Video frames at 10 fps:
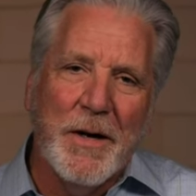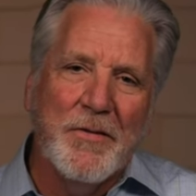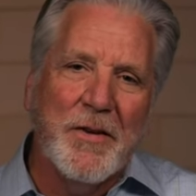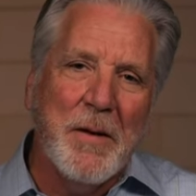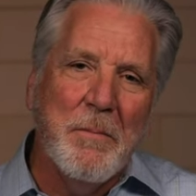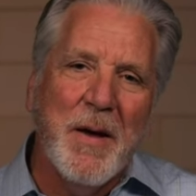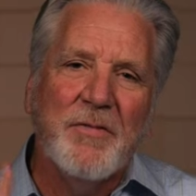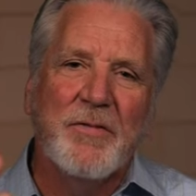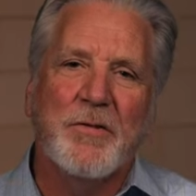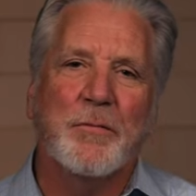It's a
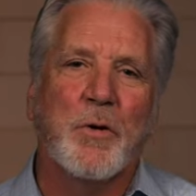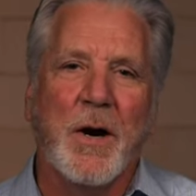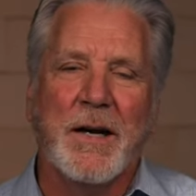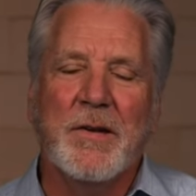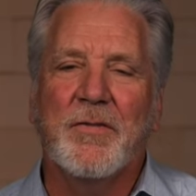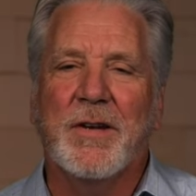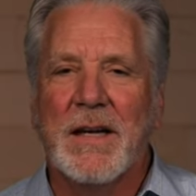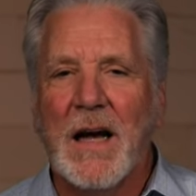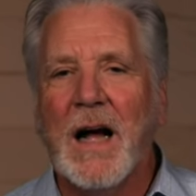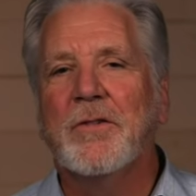message of grace,
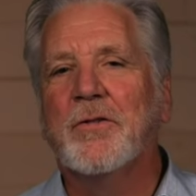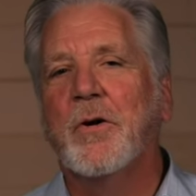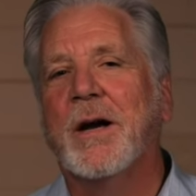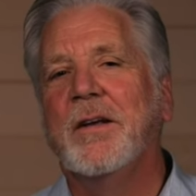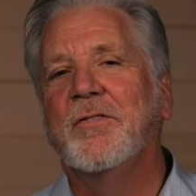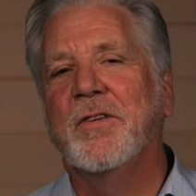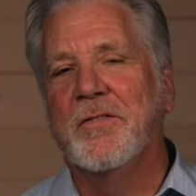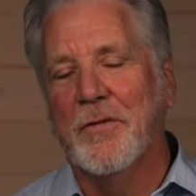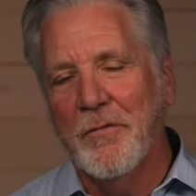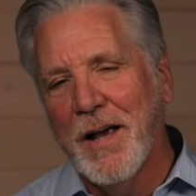that God's grace
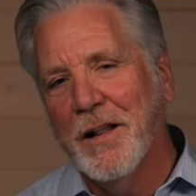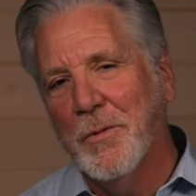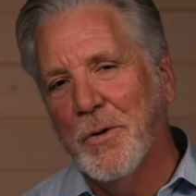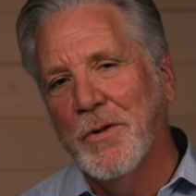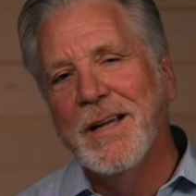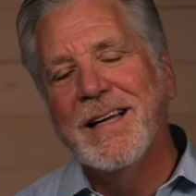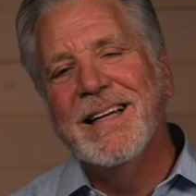is available